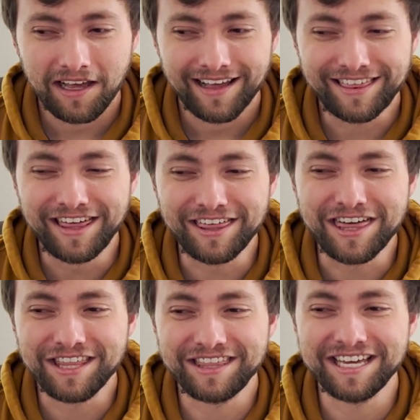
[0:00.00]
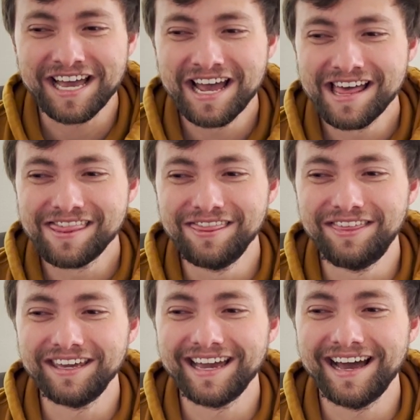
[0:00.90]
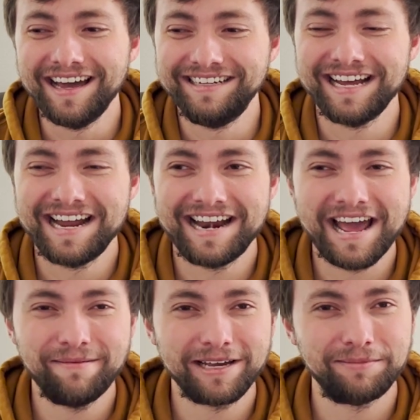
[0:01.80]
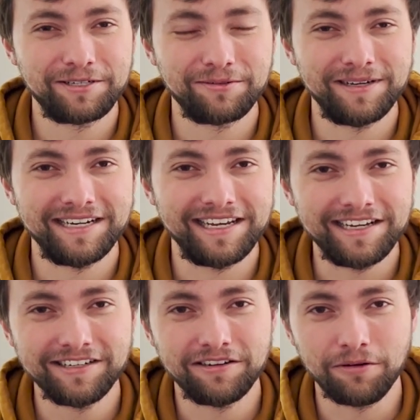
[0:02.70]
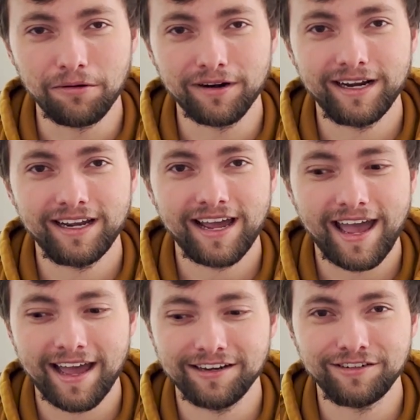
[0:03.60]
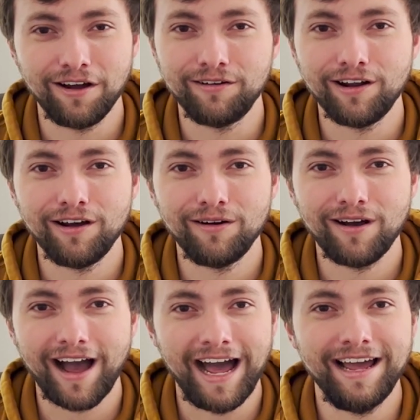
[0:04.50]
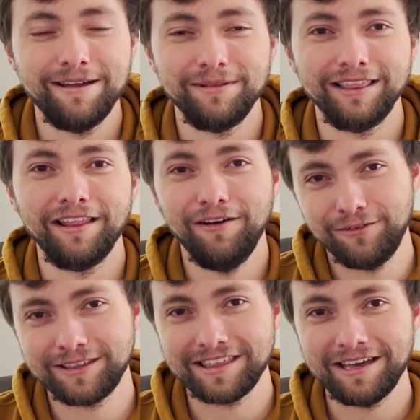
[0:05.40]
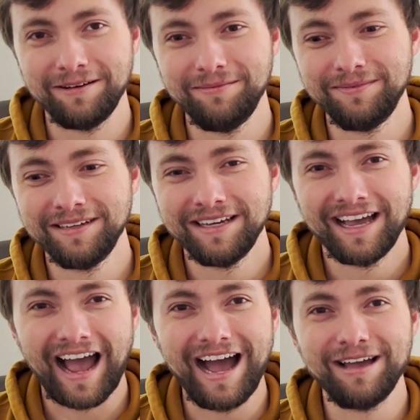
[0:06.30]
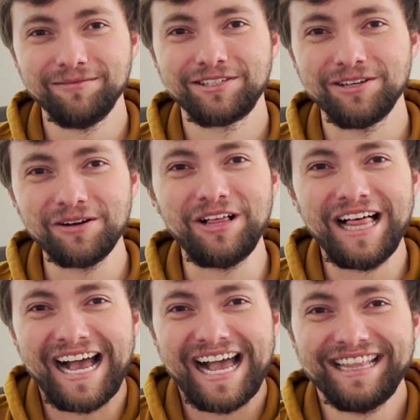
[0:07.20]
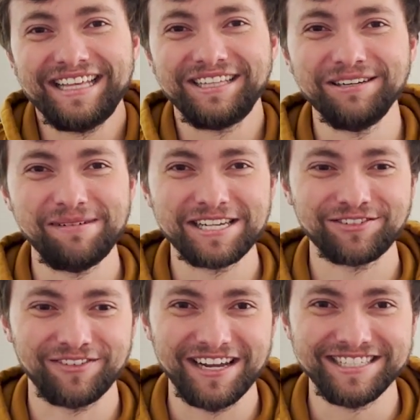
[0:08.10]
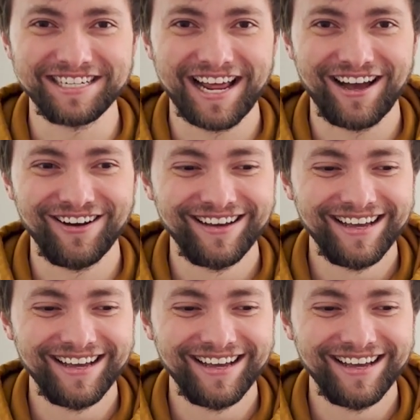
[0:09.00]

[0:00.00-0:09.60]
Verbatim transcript: the, the uh, dynamic between Itadori and Todou. I am in love with them. I am so glad that they're best friends now,